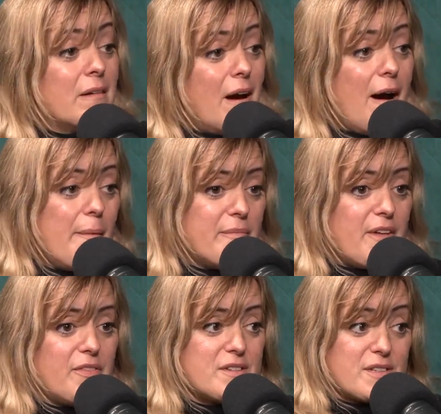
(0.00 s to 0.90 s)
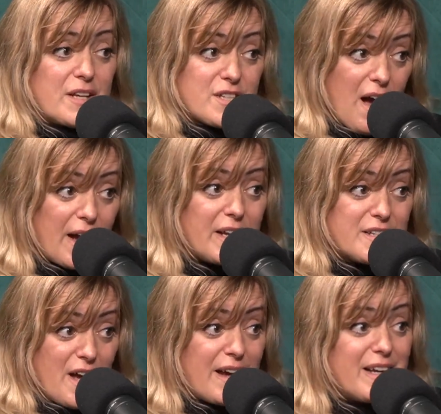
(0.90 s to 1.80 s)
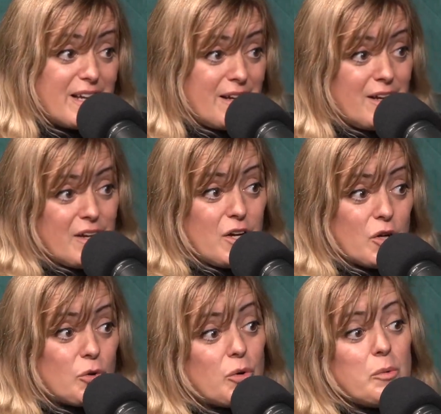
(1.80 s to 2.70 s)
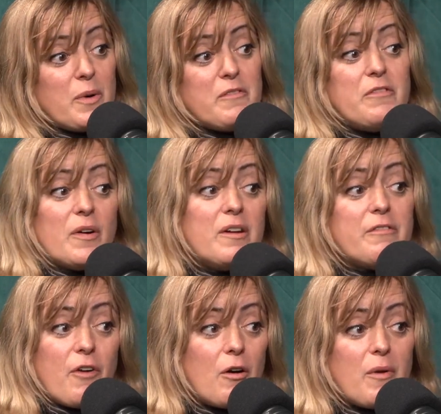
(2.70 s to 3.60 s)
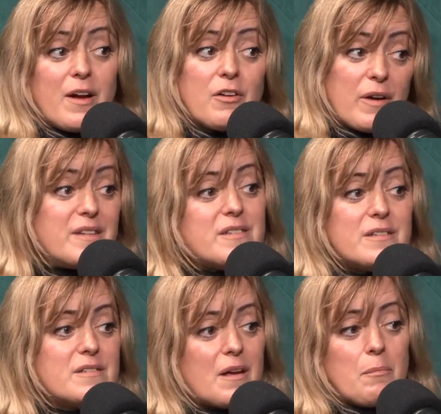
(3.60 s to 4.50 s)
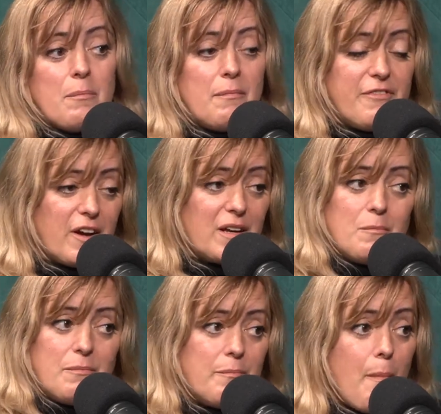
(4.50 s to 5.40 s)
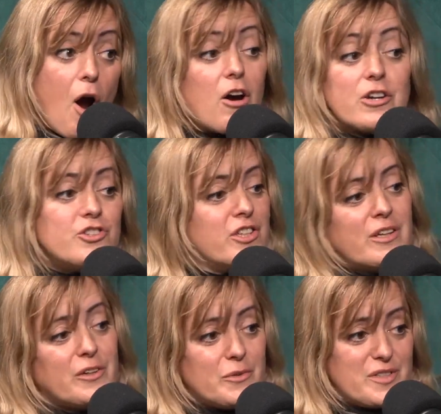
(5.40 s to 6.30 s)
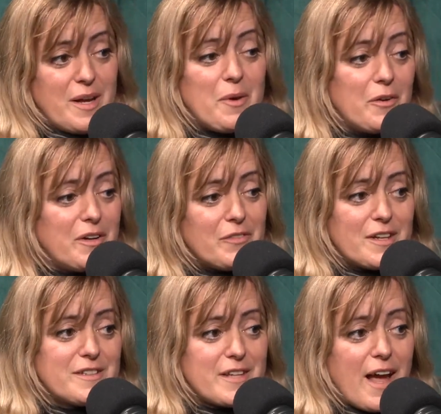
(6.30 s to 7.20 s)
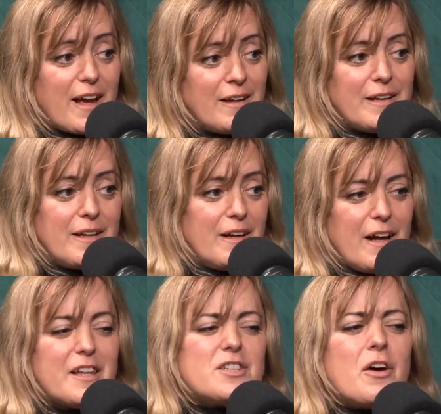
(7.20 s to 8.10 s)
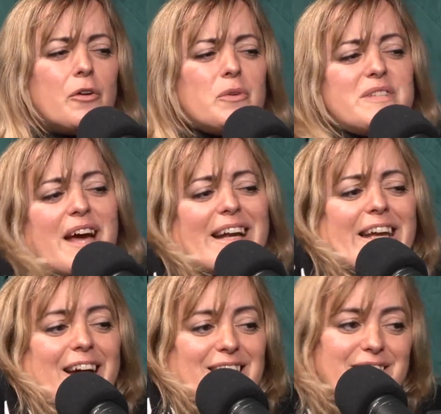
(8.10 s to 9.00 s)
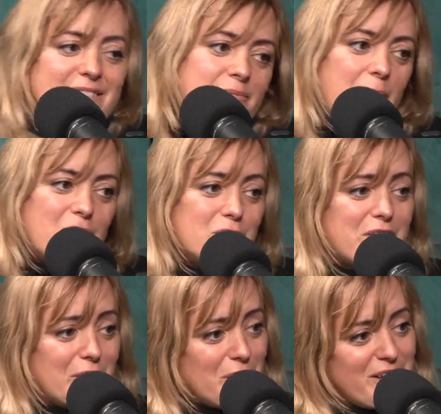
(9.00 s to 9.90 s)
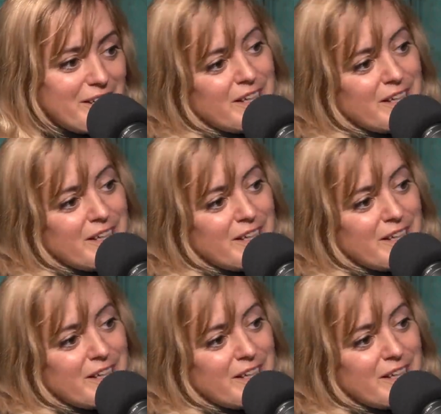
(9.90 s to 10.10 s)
That this like tiny group of very far right crazies like fucking Marge, whose name I don't even like to say, I like to call her old Tiny Eyes, Marjorie Taylor Greene.